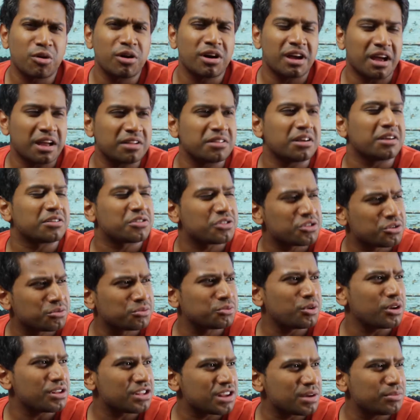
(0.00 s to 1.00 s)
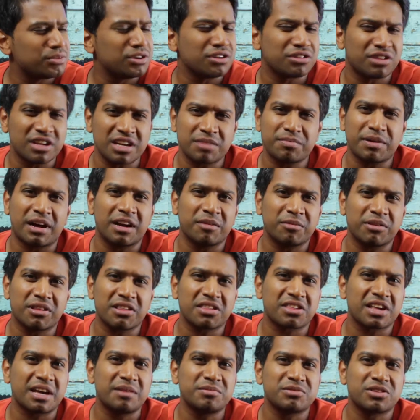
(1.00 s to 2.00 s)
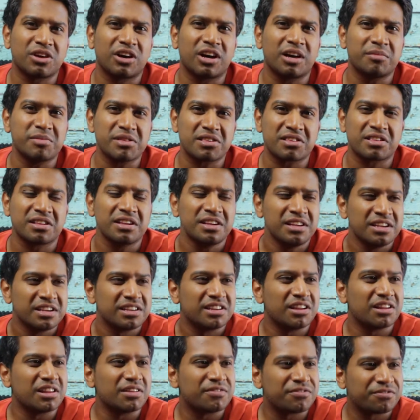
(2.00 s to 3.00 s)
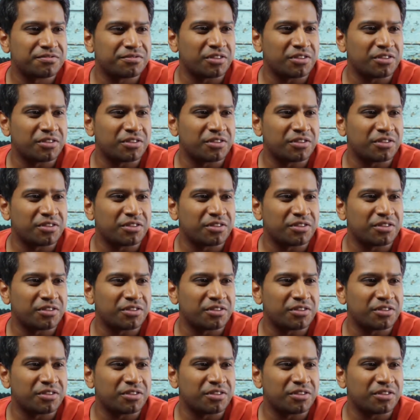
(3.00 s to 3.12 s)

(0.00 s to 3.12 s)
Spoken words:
quite sad when you think about it, but at the same time, it's, you know, they've